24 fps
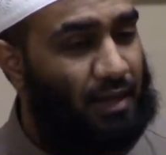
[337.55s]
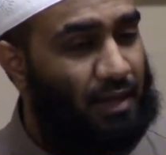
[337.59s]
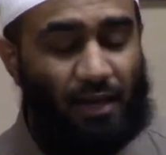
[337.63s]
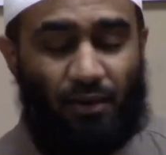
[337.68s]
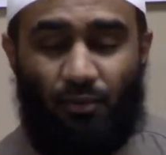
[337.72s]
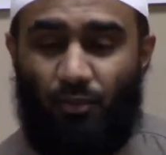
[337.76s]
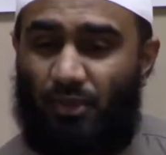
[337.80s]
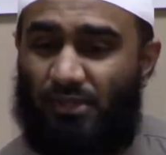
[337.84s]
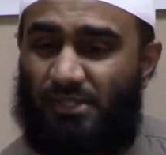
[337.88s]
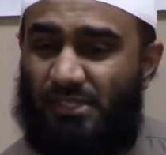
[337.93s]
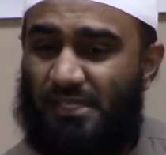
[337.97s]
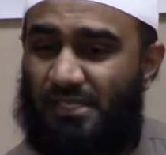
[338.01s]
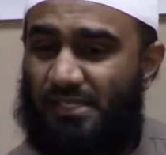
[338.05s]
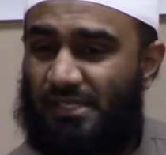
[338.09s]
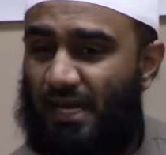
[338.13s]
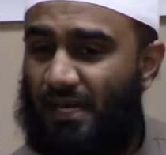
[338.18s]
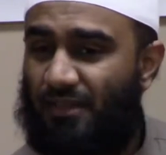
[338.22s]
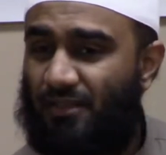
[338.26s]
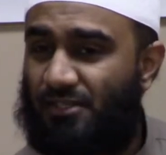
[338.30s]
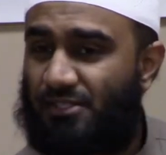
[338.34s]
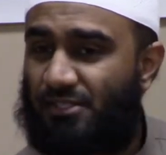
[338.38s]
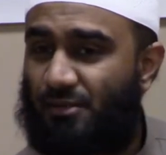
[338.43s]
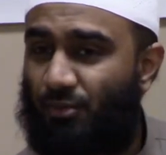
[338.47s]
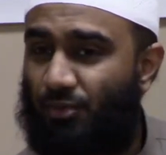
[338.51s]
And what's
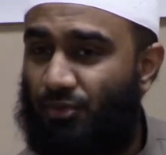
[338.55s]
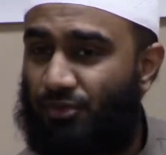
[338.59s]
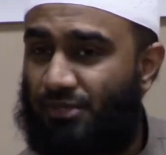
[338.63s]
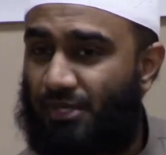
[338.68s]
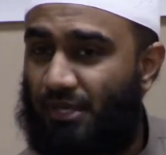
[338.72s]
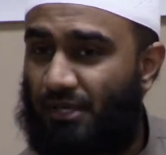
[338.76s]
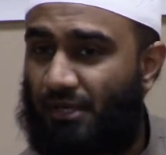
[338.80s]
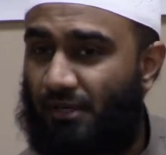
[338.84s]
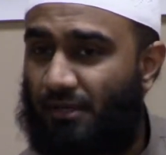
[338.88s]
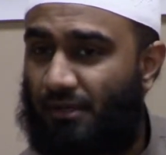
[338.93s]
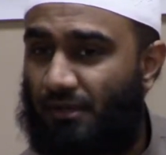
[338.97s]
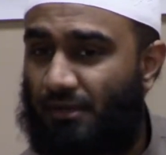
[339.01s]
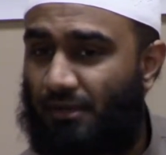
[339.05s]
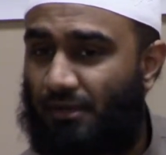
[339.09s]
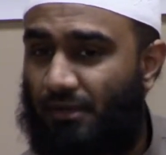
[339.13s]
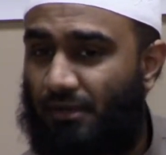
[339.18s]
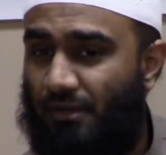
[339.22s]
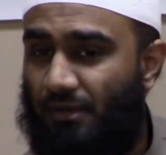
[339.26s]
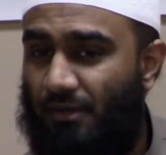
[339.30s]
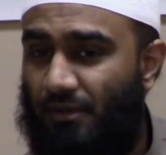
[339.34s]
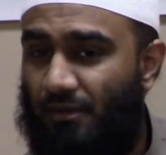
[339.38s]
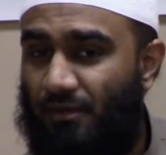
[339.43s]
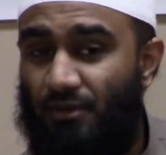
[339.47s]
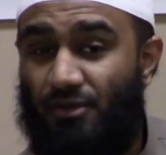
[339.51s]
inside the samosa?
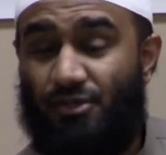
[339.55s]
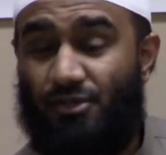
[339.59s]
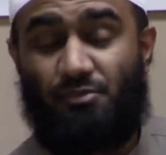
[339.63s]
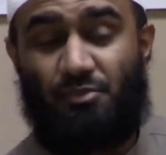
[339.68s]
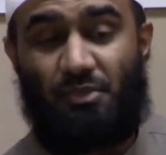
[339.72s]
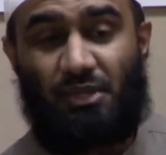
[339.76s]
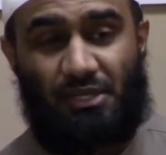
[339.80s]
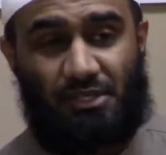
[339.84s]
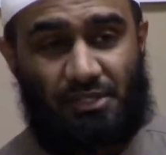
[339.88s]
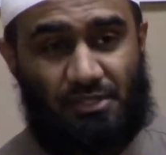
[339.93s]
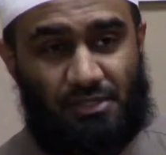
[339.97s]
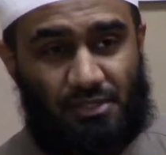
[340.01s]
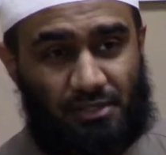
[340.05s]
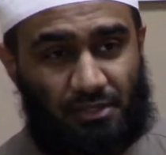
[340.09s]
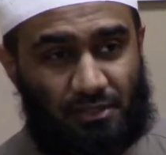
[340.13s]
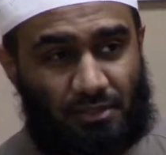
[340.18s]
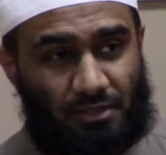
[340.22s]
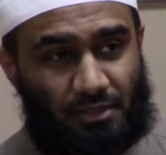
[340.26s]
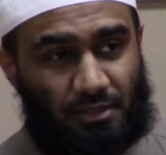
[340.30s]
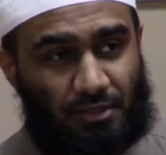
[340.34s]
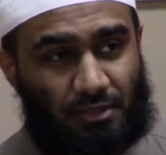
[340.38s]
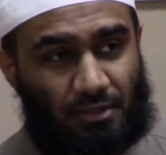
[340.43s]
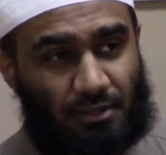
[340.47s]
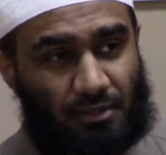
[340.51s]
There's meat.
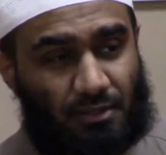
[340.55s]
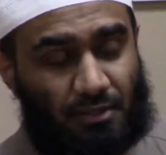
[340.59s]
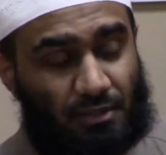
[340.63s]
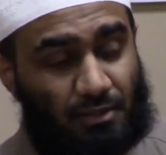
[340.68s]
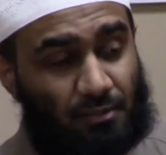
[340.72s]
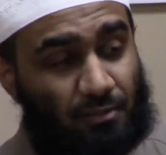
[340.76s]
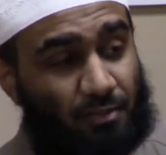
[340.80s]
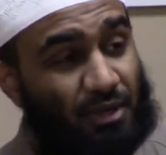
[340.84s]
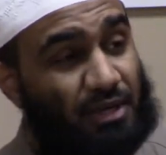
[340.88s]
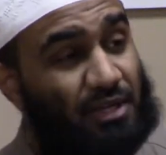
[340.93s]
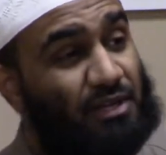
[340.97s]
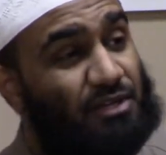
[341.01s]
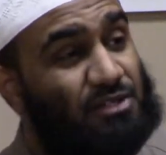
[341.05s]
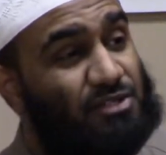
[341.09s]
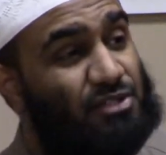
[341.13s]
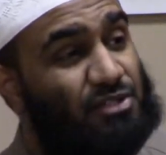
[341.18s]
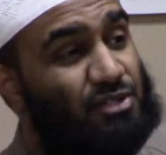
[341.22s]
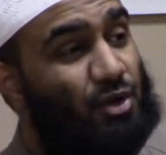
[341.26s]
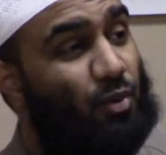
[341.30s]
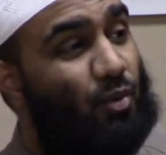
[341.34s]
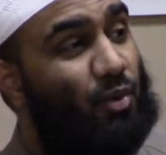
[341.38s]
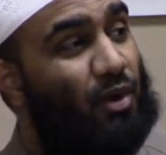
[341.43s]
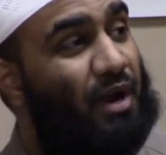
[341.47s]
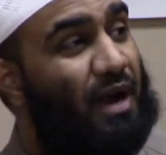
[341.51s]
But he
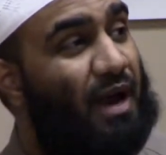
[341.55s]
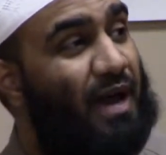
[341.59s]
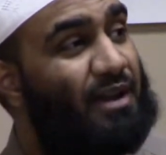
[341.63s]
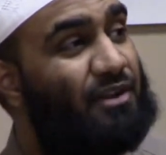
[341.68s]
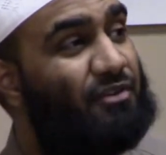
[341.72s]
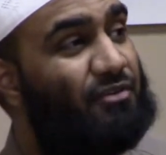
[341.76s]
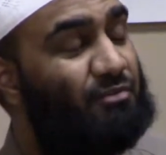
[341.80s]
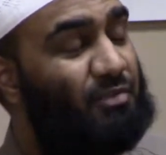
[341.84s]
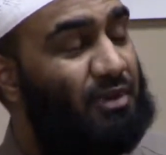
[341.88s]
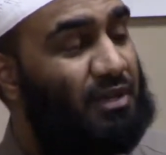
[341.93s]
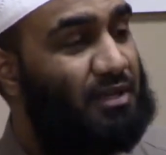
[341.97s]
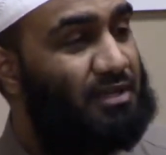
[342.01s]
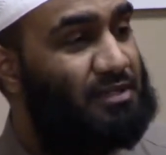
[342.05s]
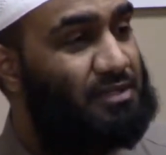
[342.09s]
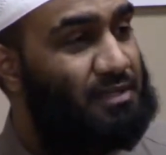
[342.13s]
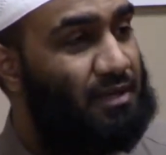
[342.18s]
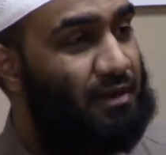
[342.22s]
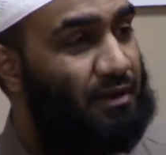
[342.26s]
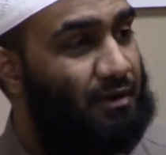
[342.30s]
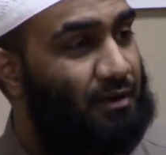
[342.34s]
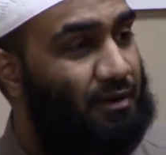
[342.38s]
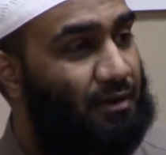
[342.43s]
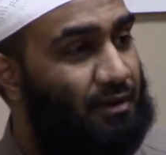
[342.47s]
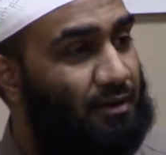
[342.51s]
doesn't know what kind of meat is
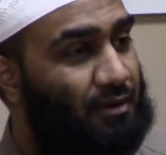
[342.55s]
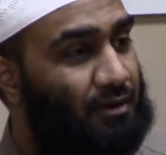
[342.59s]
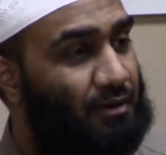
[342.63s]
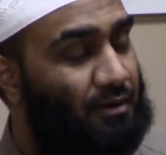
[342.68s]
there,